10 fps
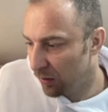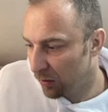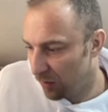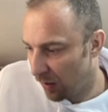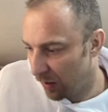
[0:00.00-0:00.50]

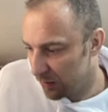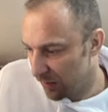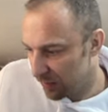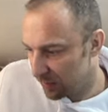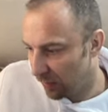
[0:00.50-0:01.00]
clear targets,
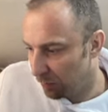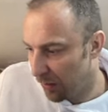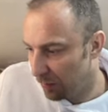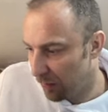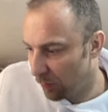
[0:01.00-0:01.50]
as I said,
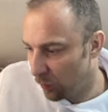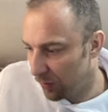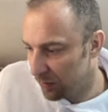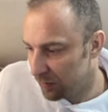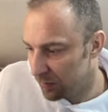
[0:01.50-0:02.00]
many, many
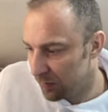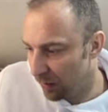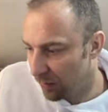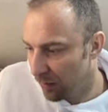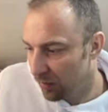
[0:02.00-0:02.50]
weaknesses that